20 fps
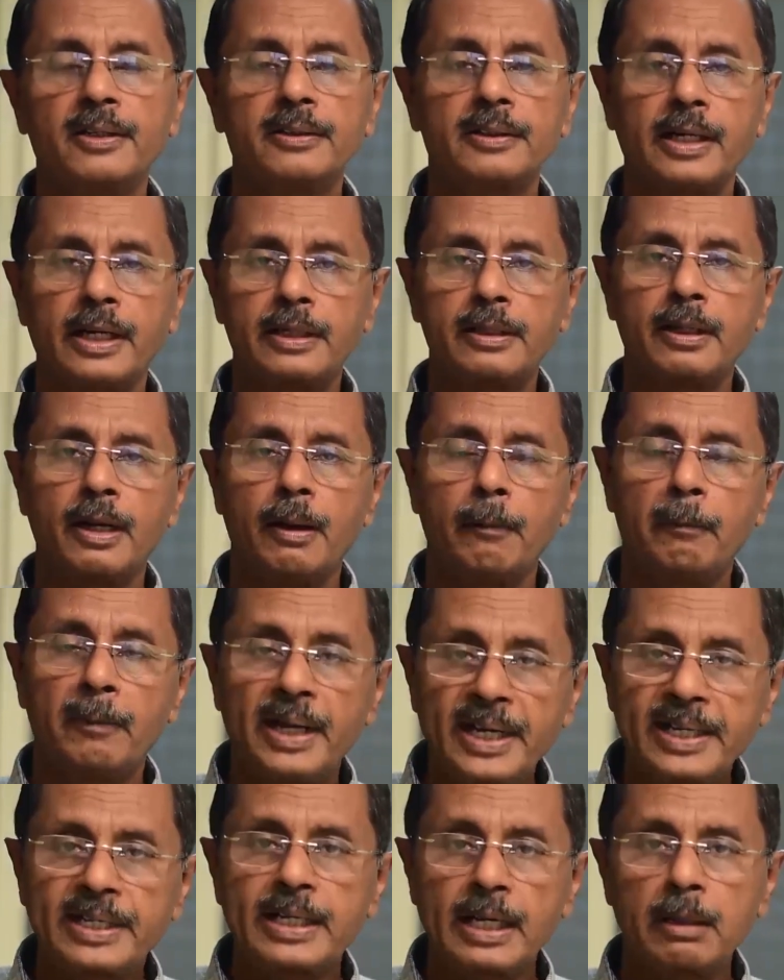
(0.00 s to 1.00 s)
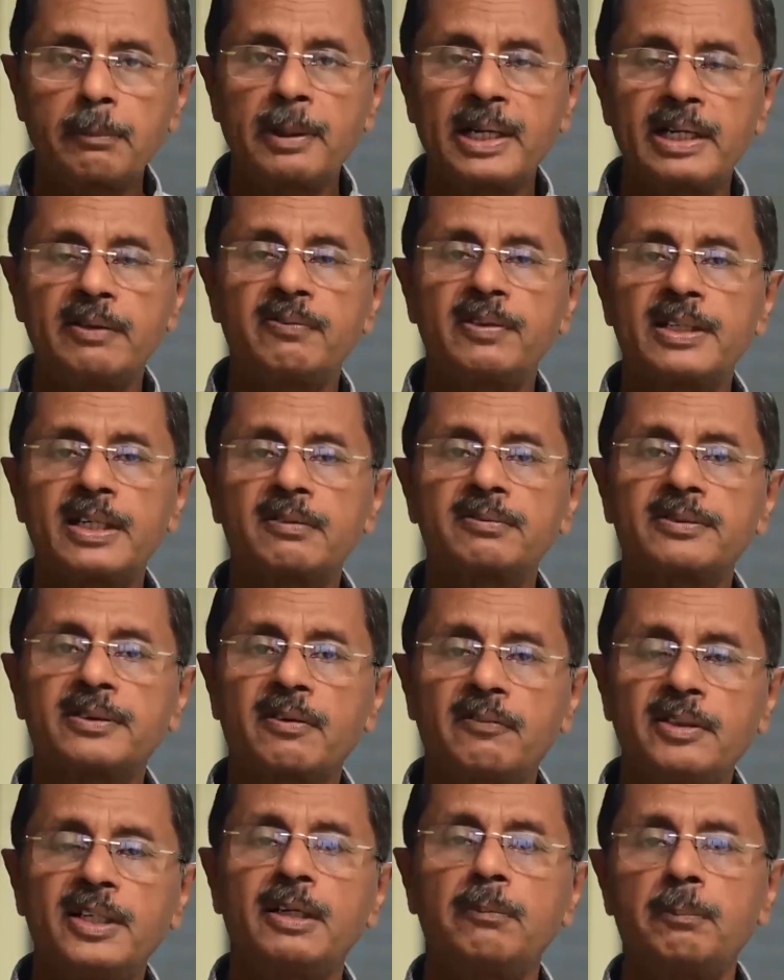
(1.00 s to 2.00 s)
That medical benefit of
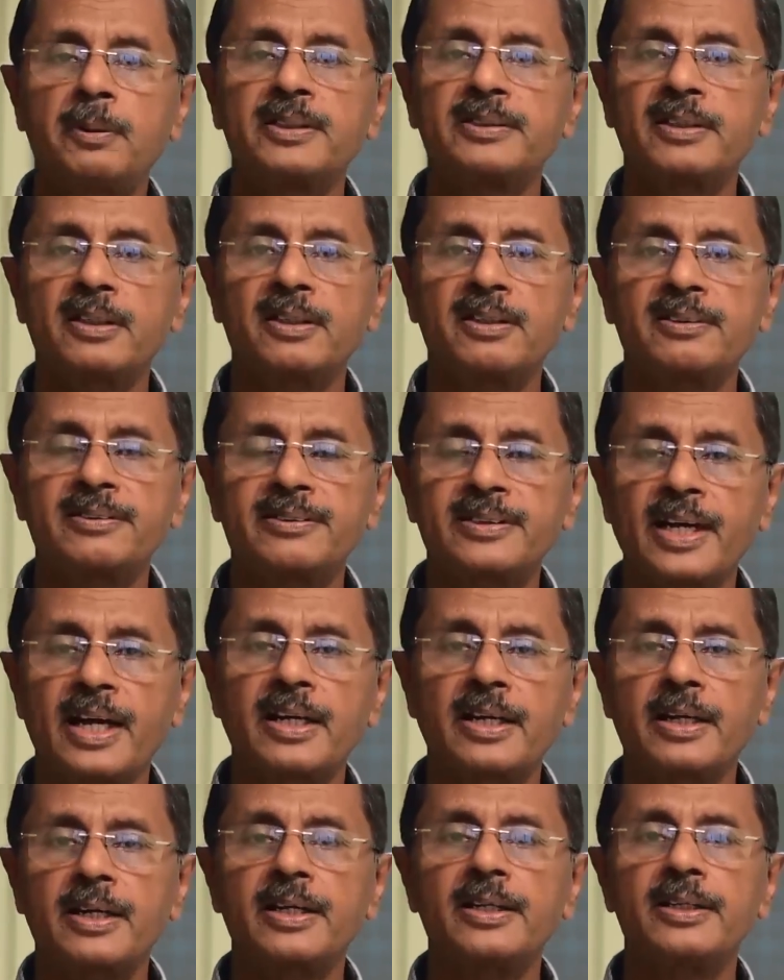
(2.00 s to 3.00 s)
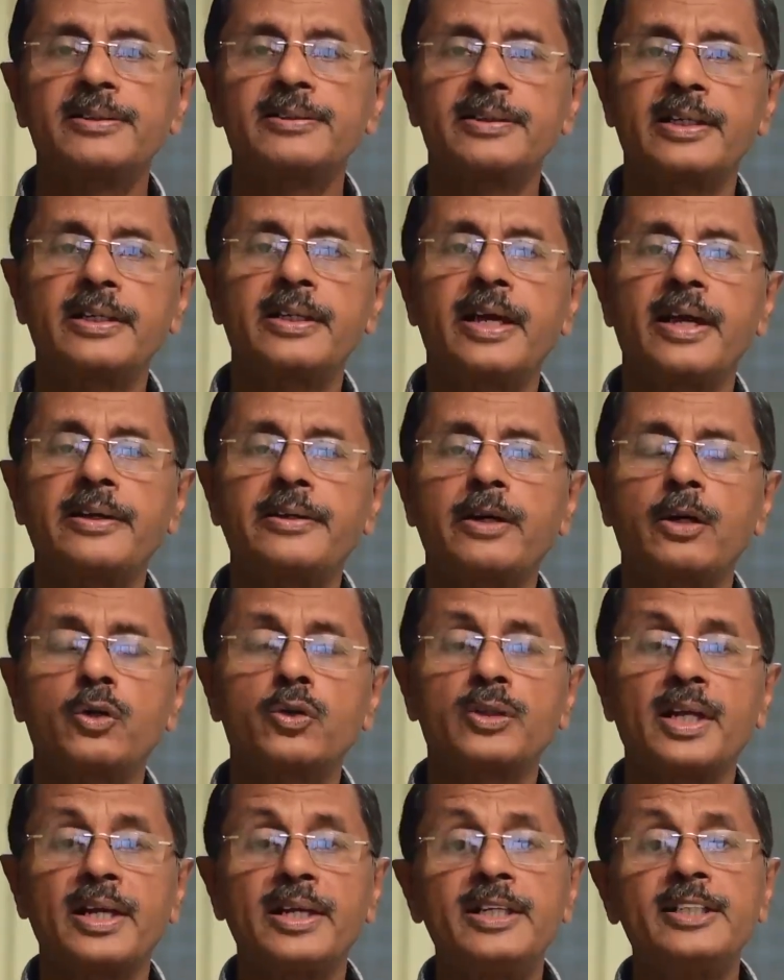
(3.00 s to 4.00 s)
70% of the salary is entitled
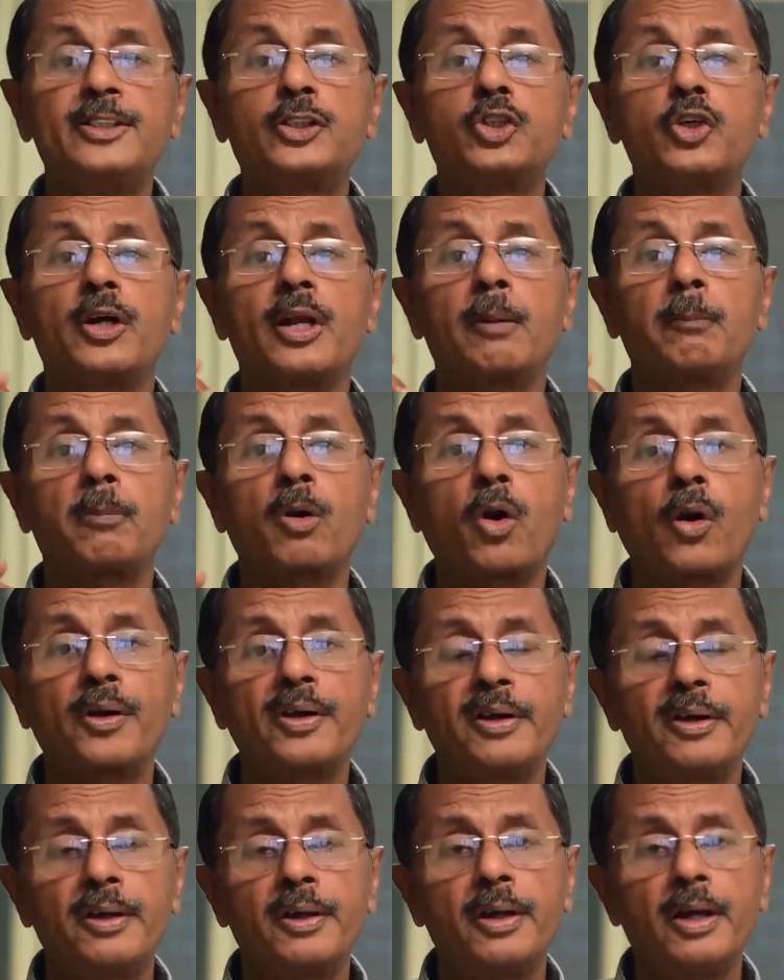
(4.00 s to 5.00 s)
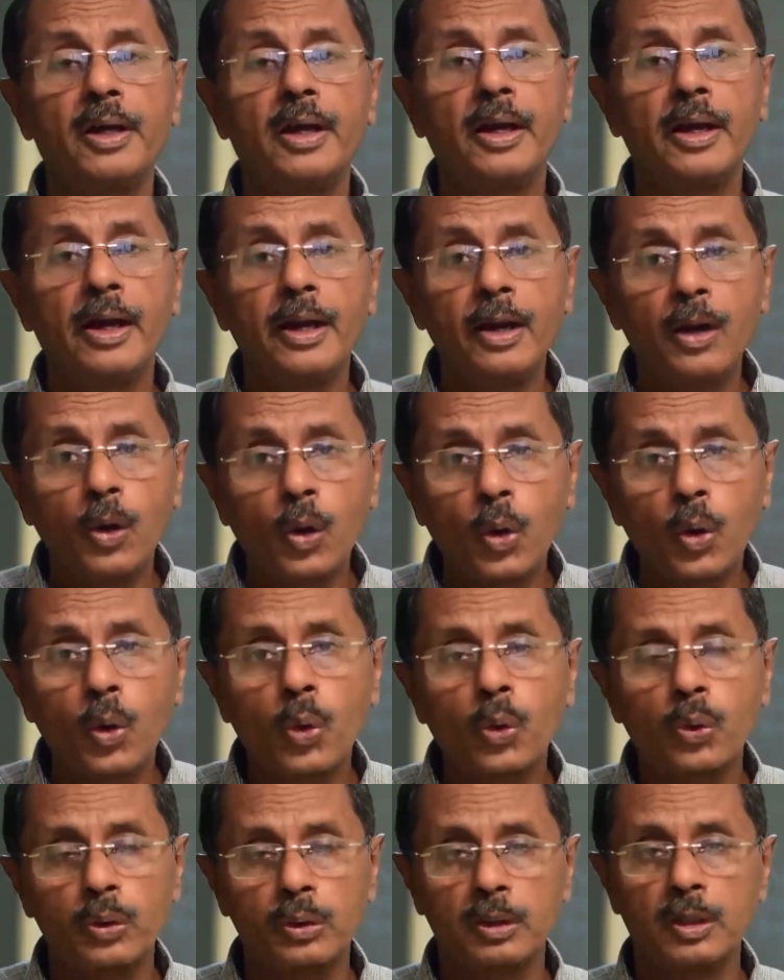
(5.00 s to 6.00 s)
to the insured employee
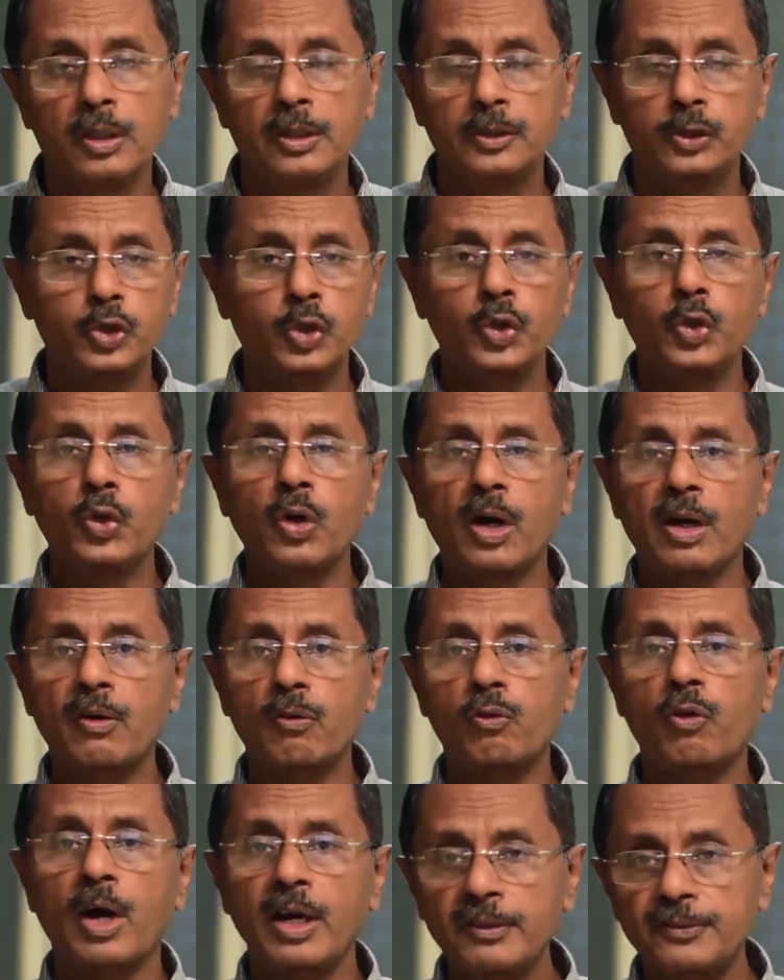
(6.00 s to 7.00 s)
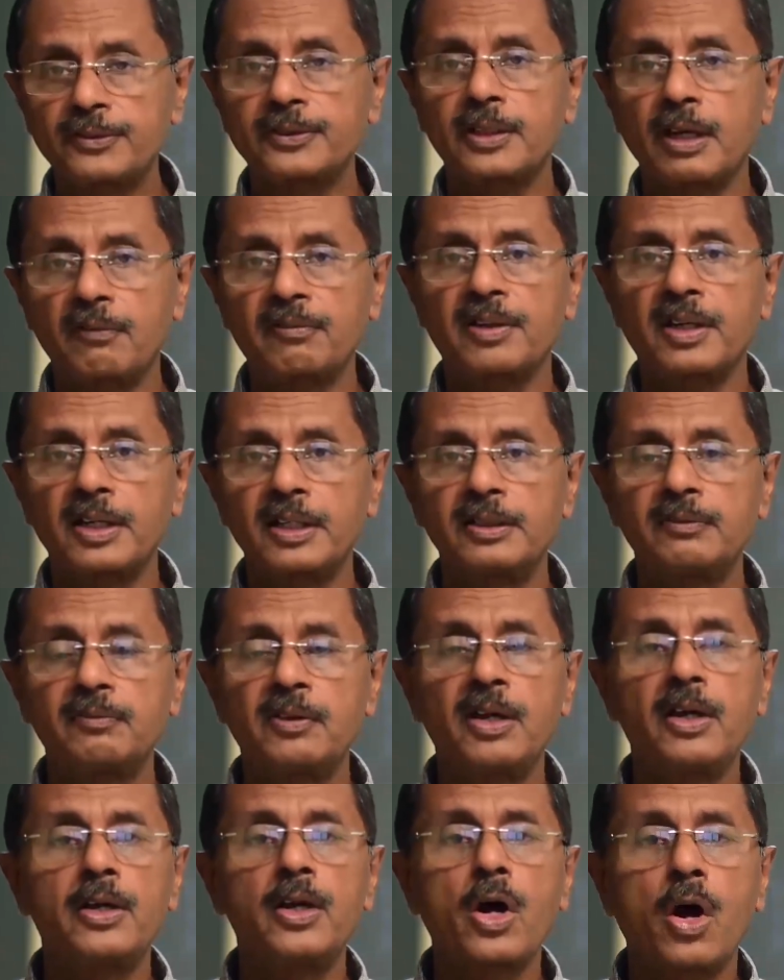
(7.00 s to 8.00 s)
alone. So your wife's coverage
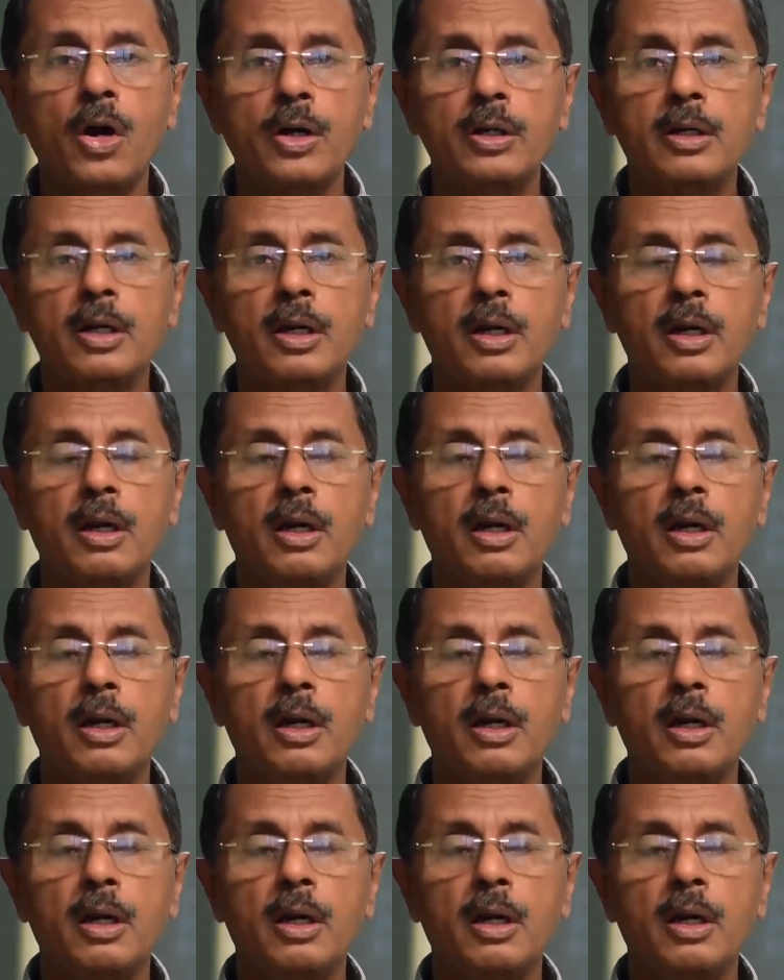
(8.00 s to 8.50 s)
will not